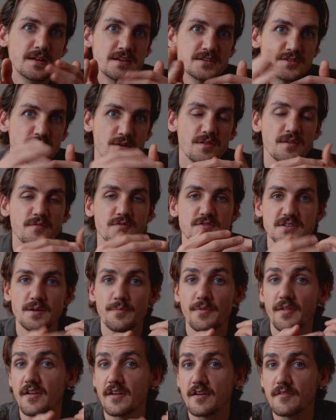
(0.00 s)
So I think for
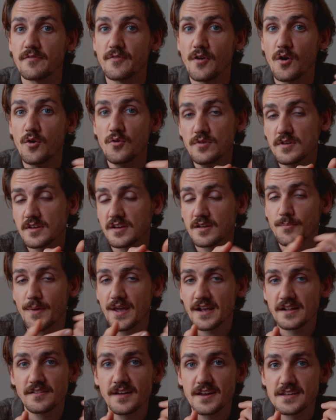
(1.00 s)
something like a phone, it can
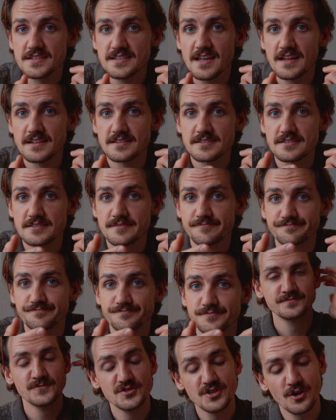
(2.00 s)
make a lot of sense.
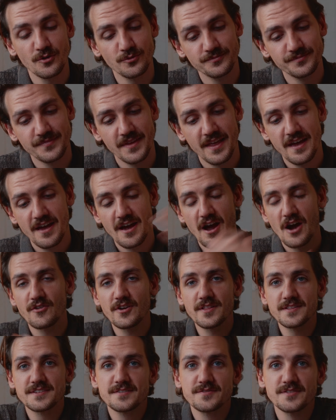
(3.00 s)
So a
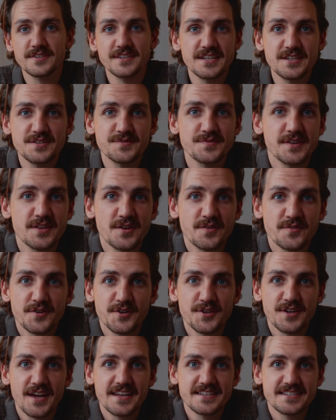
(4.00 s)
relatively niche video for
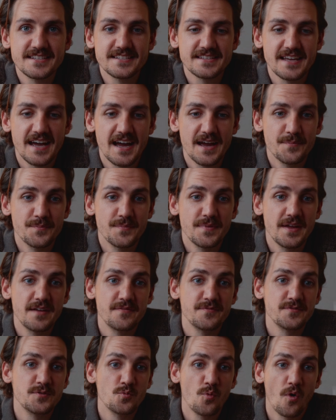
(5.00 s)
you guys this time.
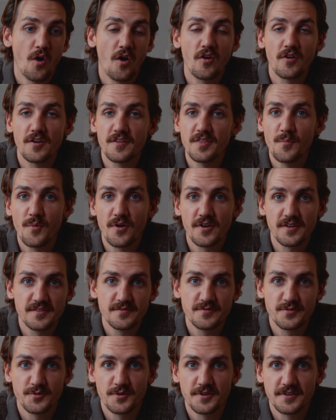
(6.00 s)
If you are in the
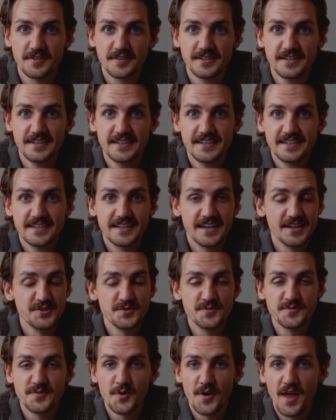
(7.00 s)
market for a
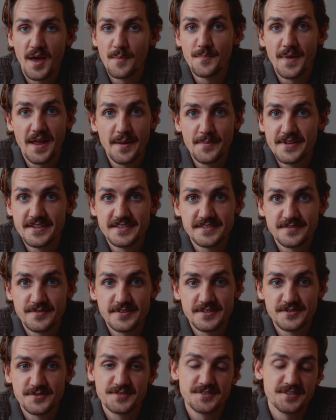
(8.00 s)
new phone app, maybe it's of
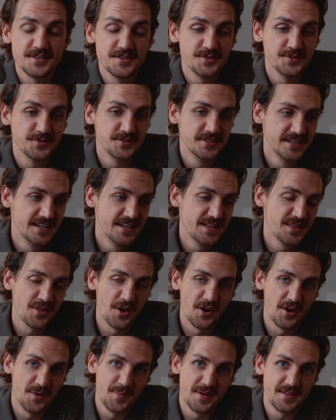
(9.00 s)
interest to you.
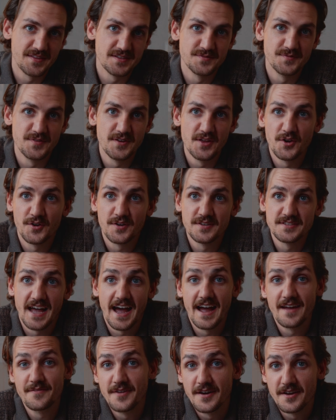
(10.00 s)
Thought I'd make this video because
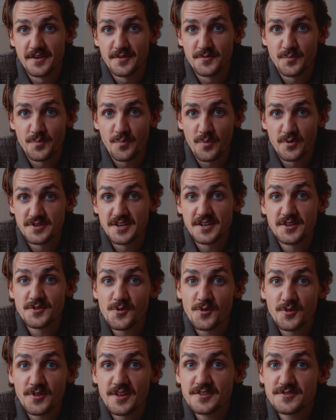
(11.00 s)
I found it
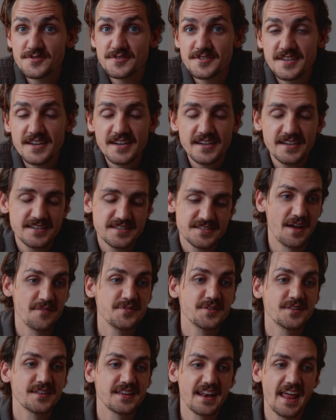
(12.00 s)
particularly interesting. I
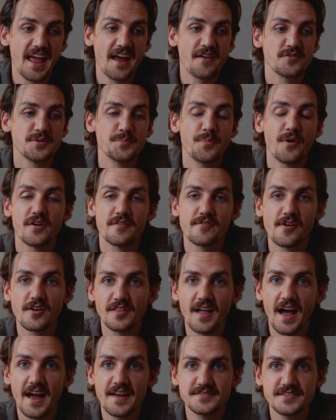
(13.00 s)
feel like in every part of our
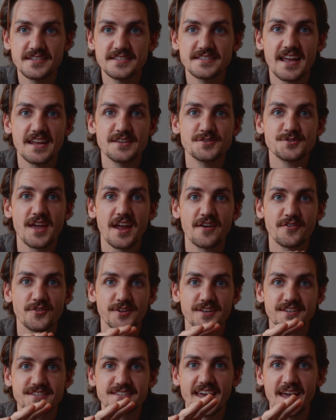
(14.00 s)
lives these days, you can't
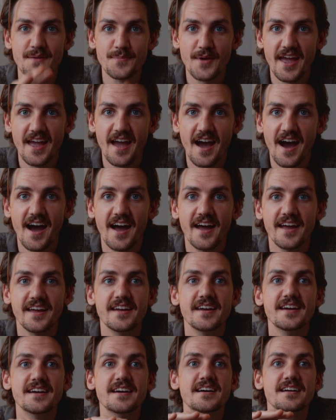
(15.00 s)
really escape AI,
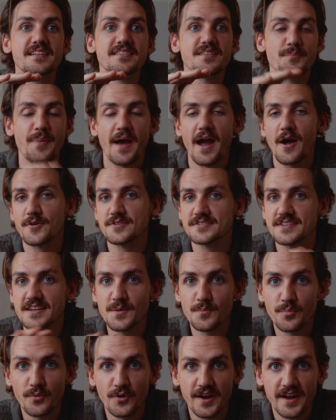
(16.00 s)
the powers that
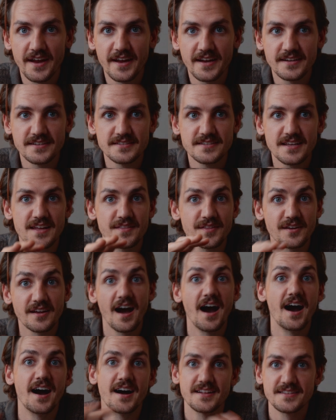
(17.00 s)
it brings, the
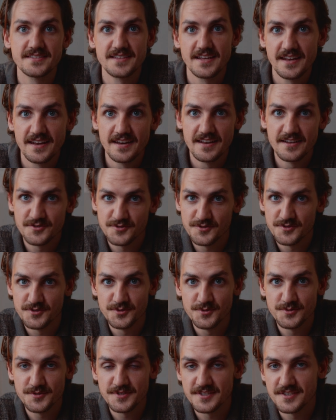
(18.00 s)
cons that it
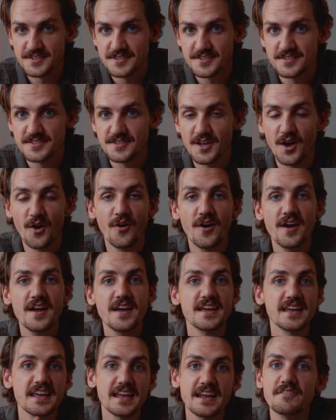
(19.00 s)
introduces. So
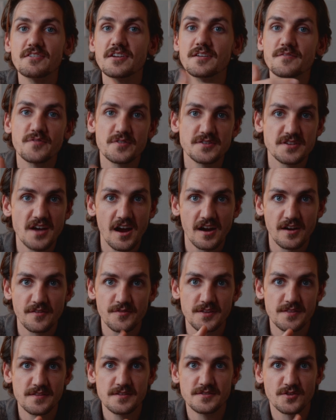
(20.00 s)
even in
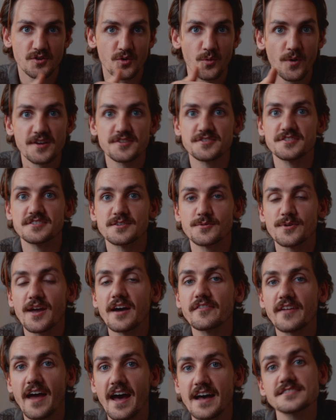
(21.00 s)
photography, these are questions that we
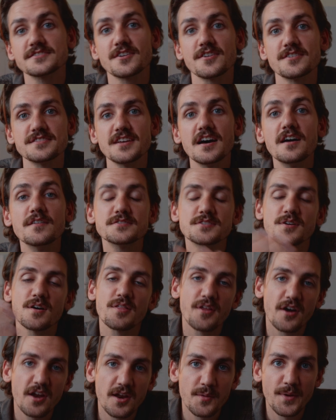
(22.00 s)
have to ask ourselves. So I
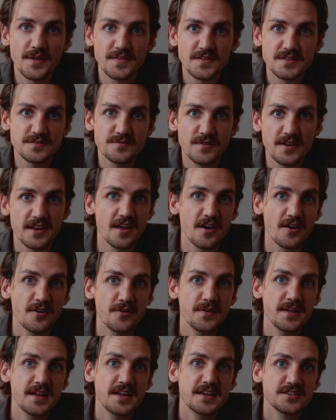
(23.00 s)
thought I'd make this video.
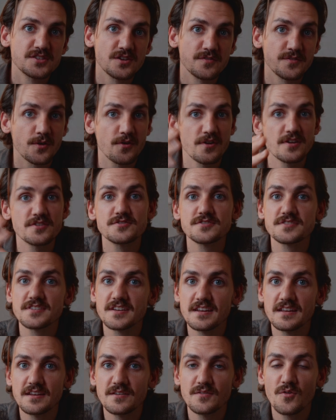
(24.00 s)
So if you're
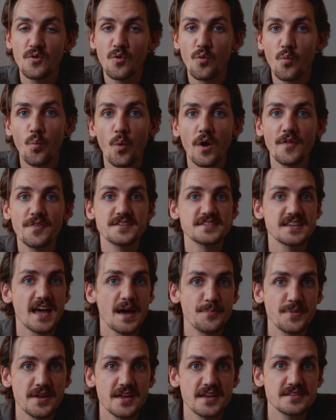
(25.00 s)
interested in what this
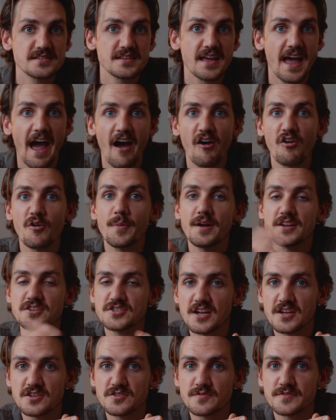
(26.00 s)
app is, how it might
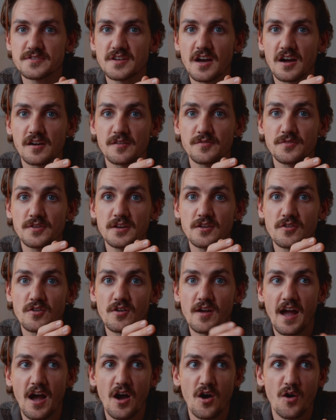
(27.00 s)
change your photography, or
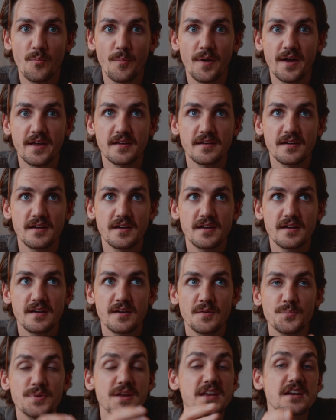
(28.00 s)
how it might
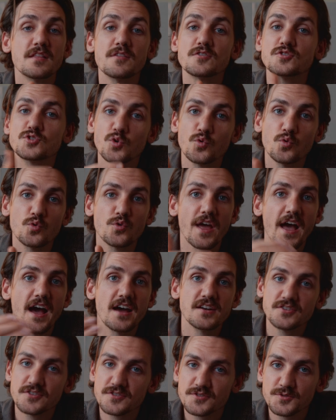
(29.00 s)
be another tool to
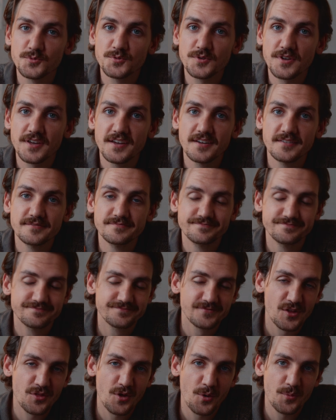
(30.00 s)
add to your toolkit,
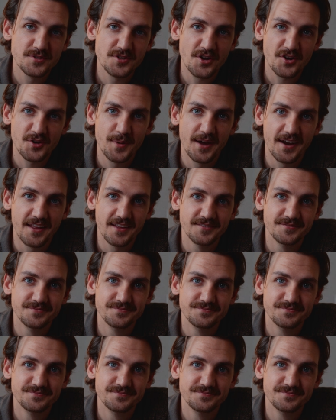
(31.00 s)
I thought we'd talk about it.